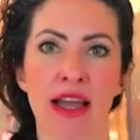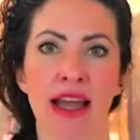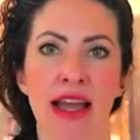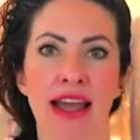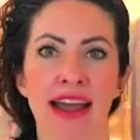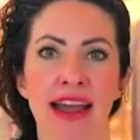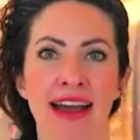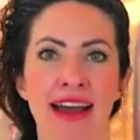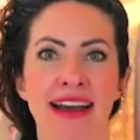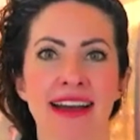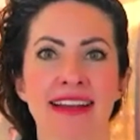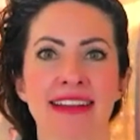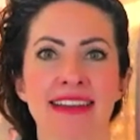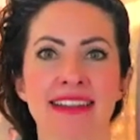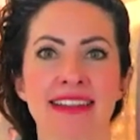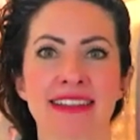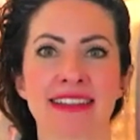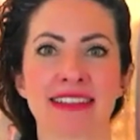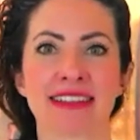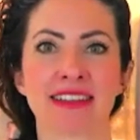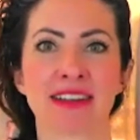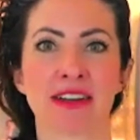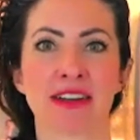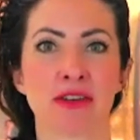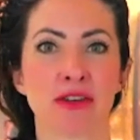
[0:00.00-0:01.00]
Mm-hmm. And,
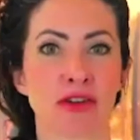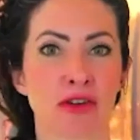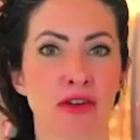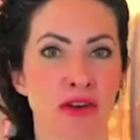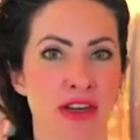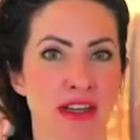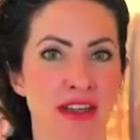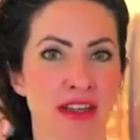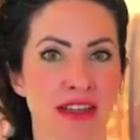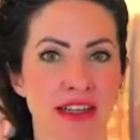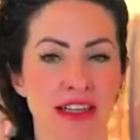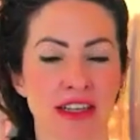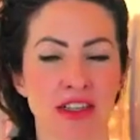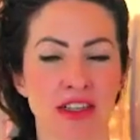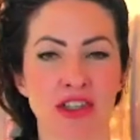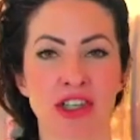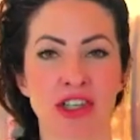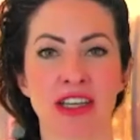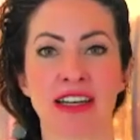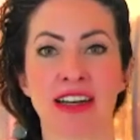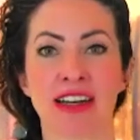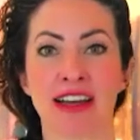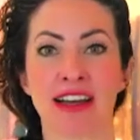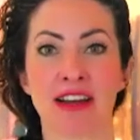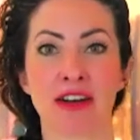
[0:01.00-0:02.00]
you know, you're a
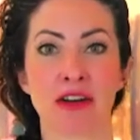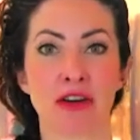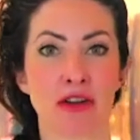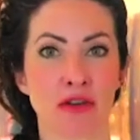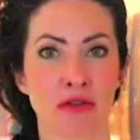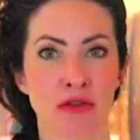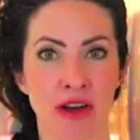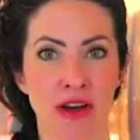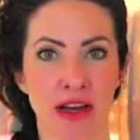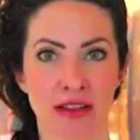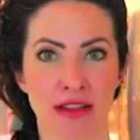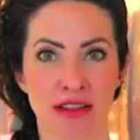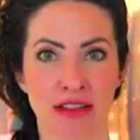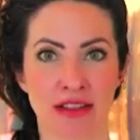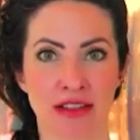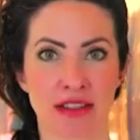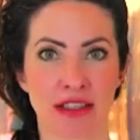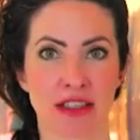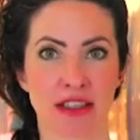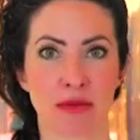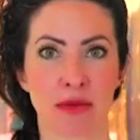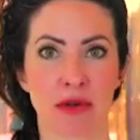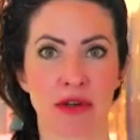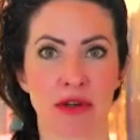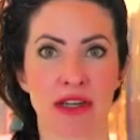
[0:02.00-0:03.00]
clinician. I know you've had this
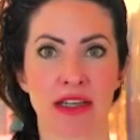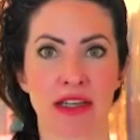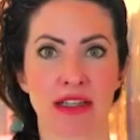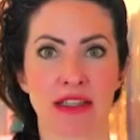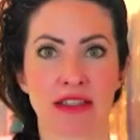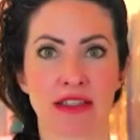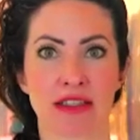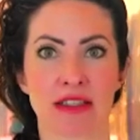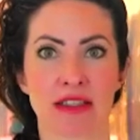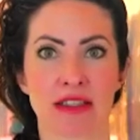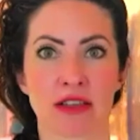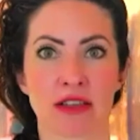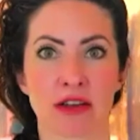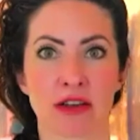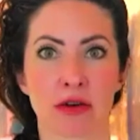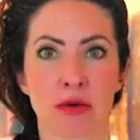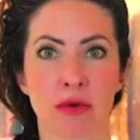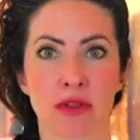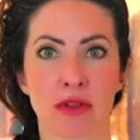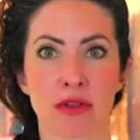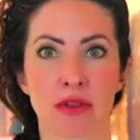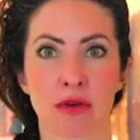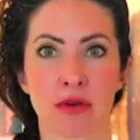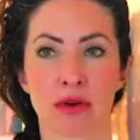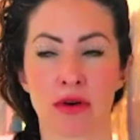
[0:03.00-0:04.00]
experience, you know,
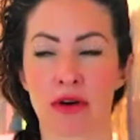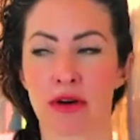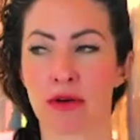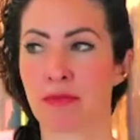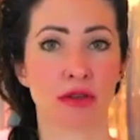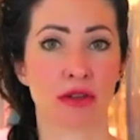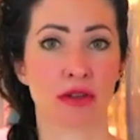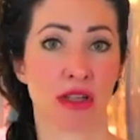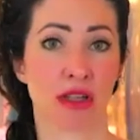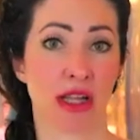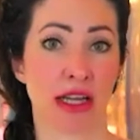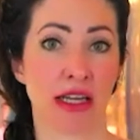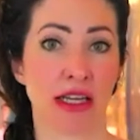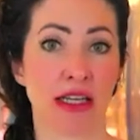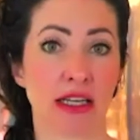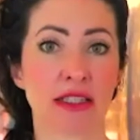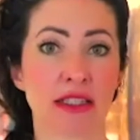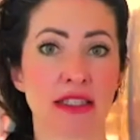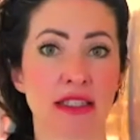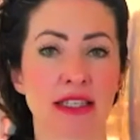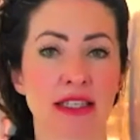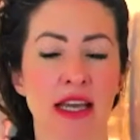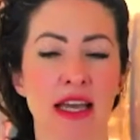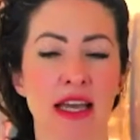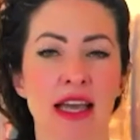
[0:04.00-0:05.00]
with your
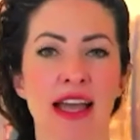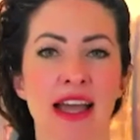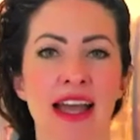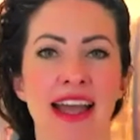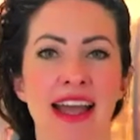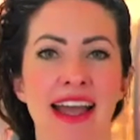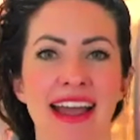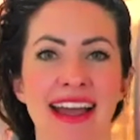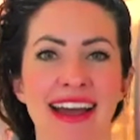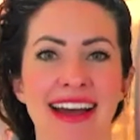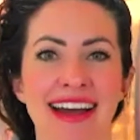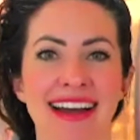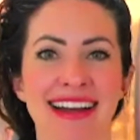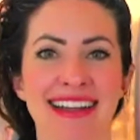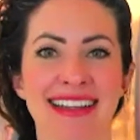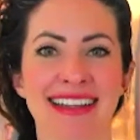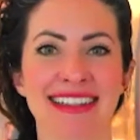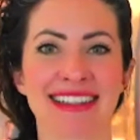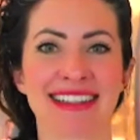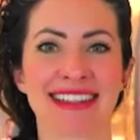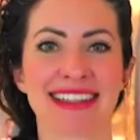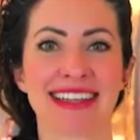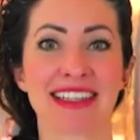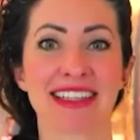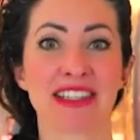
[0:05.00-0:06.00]
clients
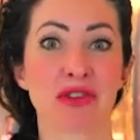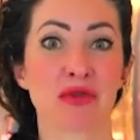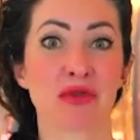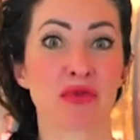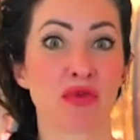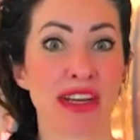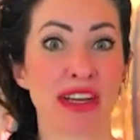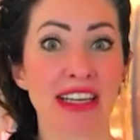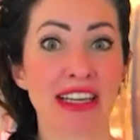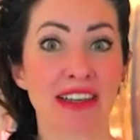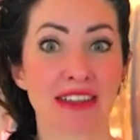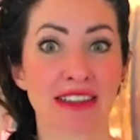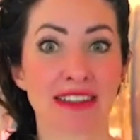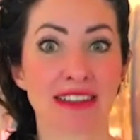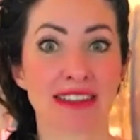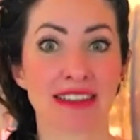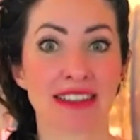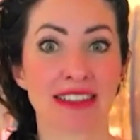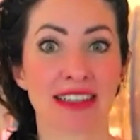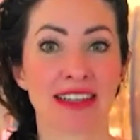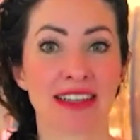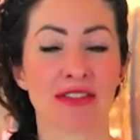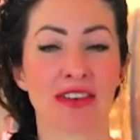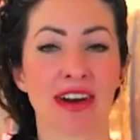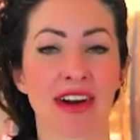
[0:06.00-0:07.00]
and it's
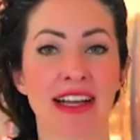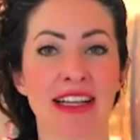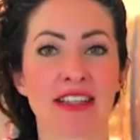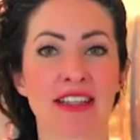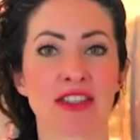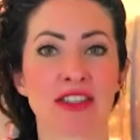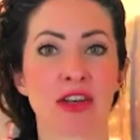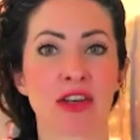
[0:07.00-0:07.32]
real, right?